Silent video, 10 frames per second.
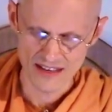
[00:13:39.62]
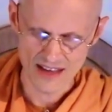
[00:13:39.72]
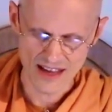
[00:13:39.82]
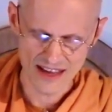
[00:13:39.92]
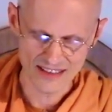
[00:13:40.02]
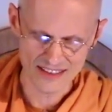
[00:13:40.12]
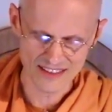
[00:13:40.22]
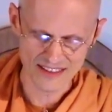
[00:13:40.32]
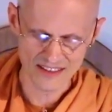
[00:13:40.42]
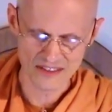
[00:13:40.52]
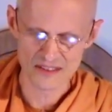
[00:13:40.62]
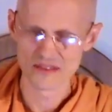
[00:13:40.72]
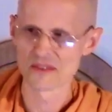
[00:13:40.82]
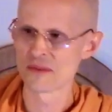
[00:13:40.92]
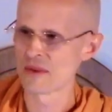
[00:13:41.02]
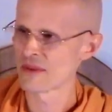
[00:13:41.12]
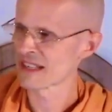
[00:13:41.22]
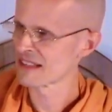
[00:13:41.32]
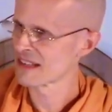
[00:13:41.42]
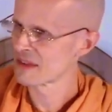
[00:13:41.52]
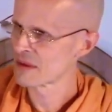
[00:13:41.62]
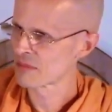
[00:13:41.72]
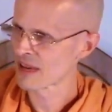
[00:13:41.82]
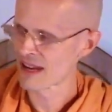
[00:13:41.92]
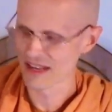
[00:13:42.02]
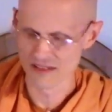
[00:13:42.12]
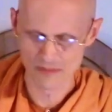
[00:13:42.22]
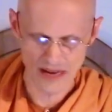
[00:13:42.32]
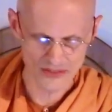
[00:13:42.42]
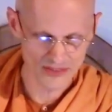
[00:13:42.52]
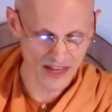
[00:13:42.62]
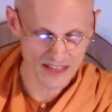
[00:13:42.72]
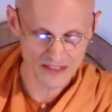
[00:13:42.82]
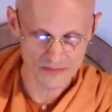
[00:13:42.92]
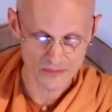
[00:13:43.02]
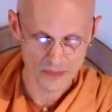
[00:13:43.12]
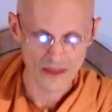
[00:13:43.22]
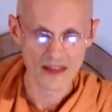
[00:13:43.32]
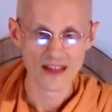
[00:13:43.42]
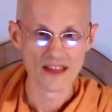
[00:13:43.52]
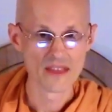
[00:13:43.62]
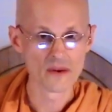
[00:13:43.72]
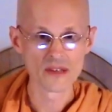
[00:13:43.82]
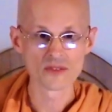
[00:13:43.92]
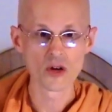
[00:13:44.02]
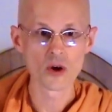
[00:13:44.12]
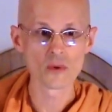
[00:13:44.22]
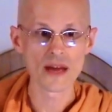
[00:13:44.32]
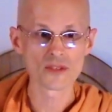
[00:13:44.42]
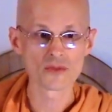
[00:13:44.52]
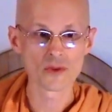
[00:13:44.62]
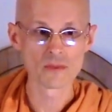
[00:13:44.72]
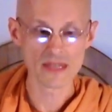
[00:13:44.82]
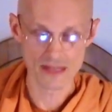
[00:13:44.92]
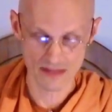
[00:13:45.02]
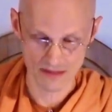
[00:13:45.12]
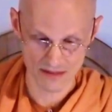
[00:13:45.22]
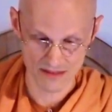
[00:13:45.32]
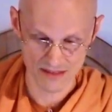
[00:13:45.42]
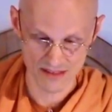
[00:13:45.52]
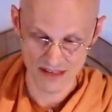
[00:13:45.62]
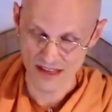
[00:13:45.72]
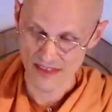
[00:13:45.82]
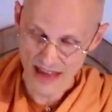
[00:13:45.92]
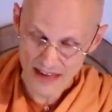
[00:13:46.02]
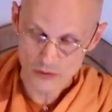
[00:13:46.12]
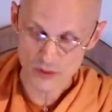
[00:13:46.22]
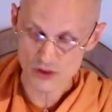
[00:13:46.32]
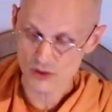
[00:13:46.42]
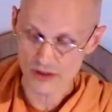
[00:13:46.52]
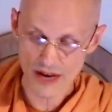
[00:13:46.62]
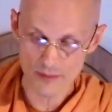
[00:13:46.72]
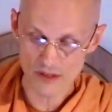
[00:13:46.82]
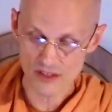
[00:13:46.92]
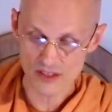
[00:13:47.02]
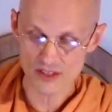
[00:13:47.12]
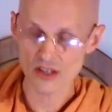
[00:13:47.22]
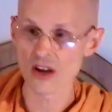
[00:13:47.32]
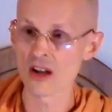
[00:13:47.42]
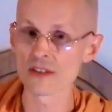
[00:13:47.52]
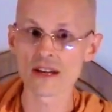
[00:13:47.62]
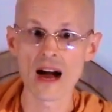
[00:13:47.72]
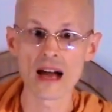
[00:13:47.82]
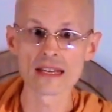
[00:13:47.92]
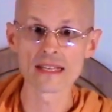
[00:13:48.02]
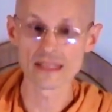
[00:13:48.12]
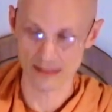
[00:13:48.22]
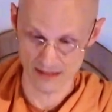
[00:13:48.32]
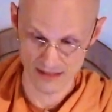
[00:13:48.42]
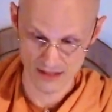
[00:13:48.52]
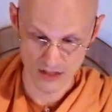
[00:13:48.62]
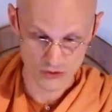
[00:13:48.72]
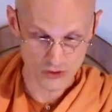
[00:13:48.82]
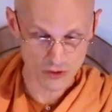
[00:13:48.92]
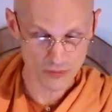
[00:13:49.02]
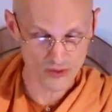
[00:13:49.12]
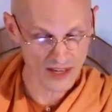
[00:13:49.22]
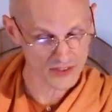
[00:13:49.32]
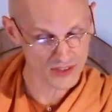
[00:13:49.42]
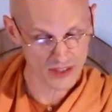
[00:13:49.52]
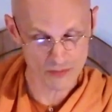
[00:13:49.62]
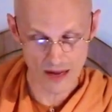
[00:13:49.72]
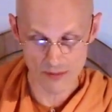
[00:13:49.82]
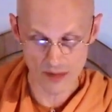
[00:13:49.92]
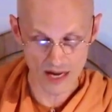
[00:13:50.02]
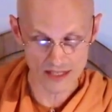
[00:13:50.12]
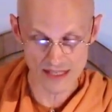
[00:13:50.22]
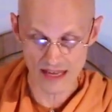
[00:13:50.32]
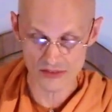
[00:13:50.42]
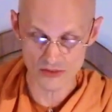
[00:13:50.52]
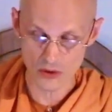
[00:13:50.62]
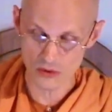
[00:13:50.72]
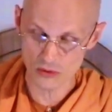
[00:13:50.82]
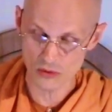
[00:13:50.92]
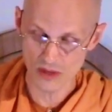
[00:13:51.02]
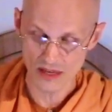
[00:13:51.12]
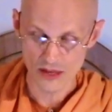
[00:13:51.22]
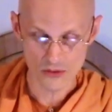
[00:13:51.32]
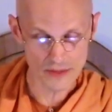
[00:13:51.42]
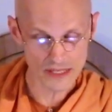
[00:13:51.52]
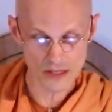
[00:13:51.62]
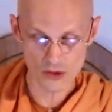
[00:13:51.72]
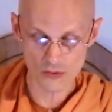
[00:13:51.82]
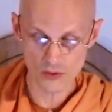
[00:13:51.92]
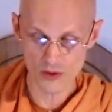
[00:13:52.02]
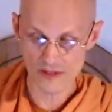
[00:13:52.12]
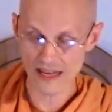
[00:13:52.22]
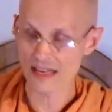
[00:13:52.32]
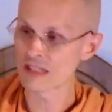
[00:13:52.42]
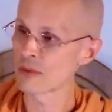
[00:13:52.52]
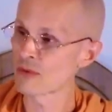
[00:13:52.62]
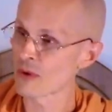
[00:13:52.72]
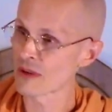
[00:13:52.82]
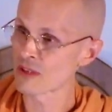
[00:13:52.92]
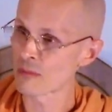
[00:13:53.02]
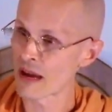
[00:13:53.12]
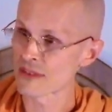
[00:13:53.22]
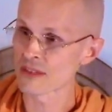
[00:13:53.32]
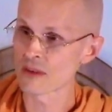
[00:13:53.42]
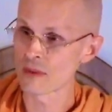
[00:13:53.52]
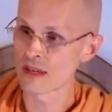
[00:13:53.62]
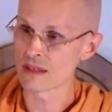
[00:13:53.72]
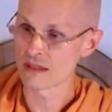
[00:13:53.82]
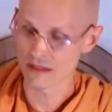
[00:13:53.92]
And Vivekananda replied, my son, there is no rest for me. That which Sri Ramakrishna called Kali took possession of my body and soul 3 or 4 days before his passing away.